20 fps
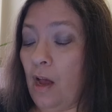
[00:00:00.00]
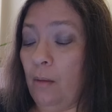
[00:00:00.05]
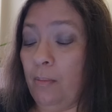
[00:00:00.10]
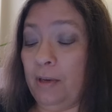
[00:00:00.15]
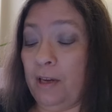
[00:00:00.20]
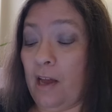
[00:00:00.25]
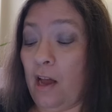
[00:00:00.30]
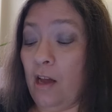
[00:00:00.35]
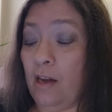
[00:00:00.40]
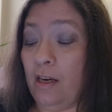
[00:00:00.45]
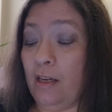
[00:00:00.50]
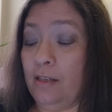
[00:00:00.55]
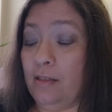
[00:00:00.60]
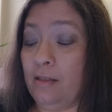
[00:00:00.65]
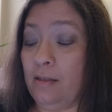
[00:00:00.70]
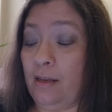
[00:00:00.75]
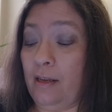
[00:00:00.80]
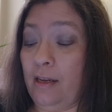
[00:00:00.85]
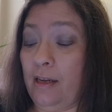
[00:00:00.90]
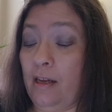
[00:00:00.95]
I'll be
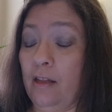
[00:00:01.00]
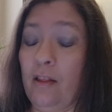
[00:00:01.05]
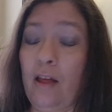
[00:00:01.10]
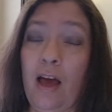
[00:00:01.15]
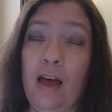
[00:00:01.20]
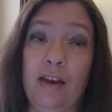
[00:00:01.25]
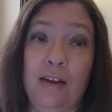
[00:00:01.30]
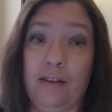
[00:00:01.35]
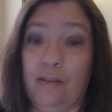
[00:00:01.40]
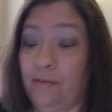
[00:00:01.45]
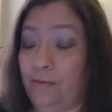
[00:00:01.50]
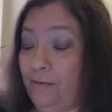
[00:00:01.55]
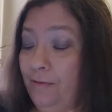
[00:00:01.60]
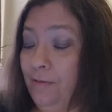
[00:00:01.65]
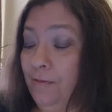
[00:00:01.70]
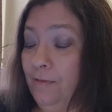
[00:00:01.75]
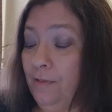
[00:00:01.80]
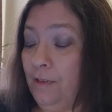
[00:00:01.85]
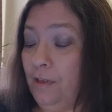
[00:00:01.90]
honest, like a lot of.